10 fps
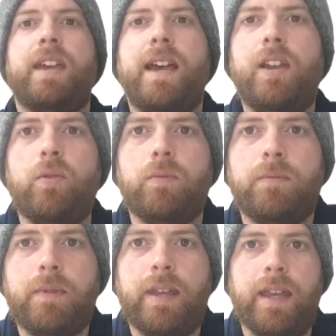Hello
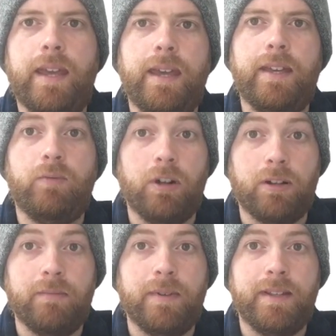and
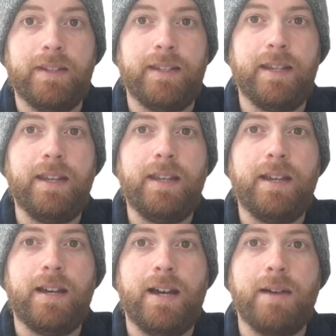welcome. Today
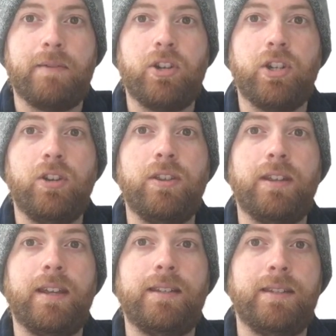I'm going to show you the
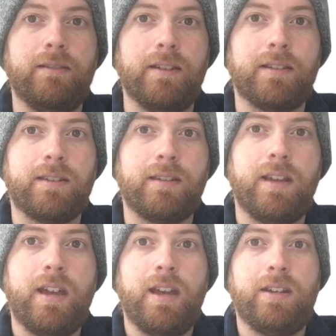Knight Styrix.
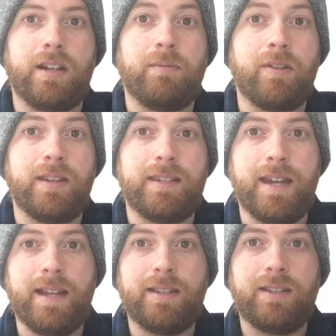Talk about his
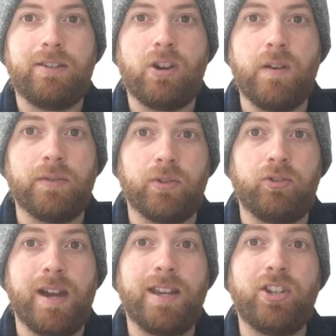stats, go over some
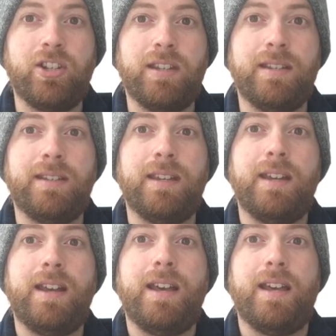strategies,
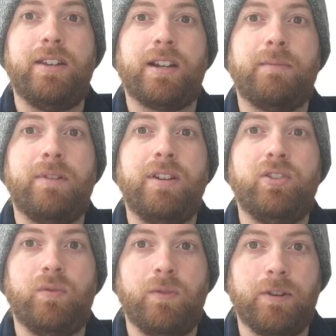talk about
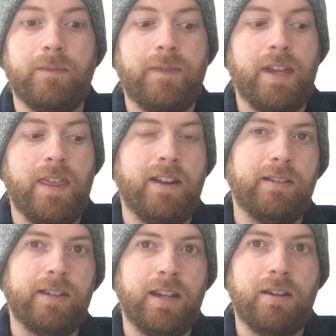engine war. And then I'll
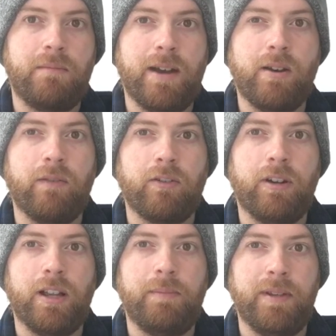tell you my
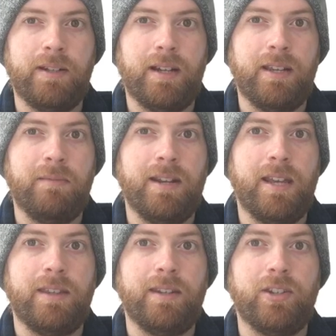overall opinion on him in
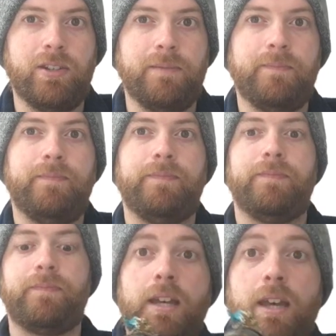9th edition.
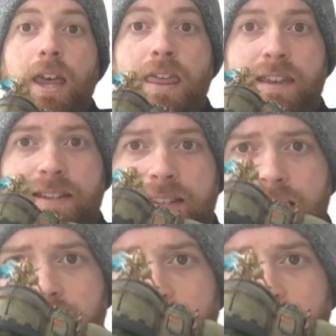This is the Knight